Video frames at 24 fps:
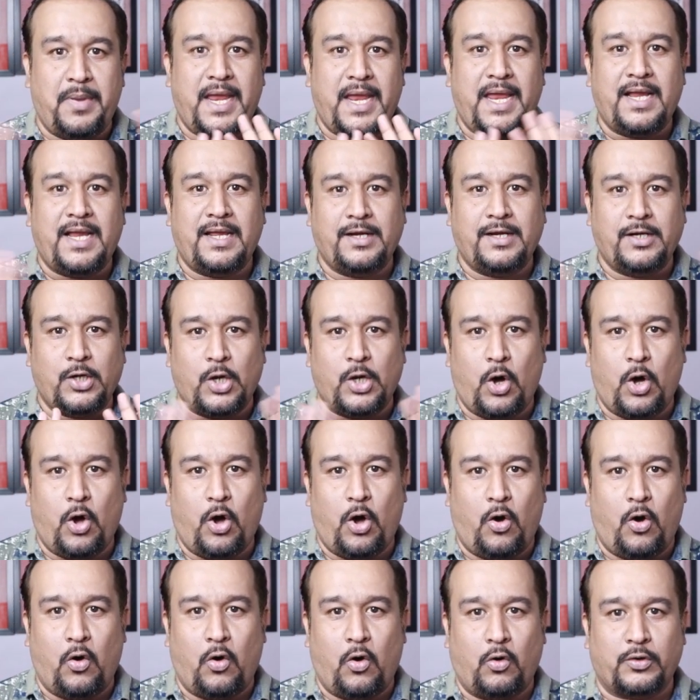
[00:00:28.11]
Big
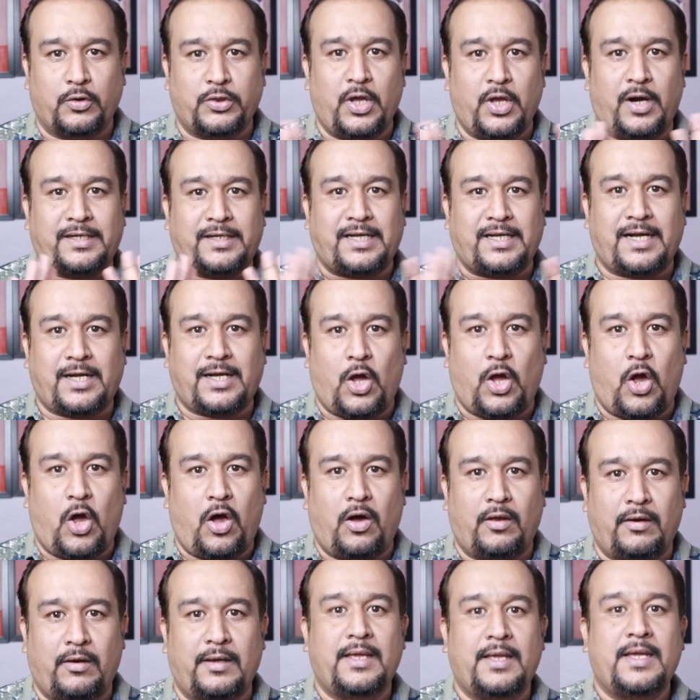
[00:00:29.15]
no, not at
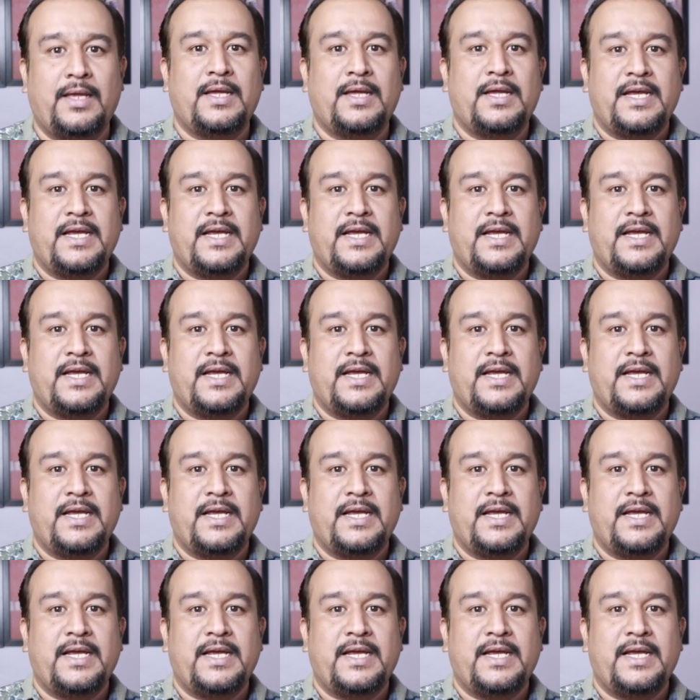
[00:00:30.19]
all.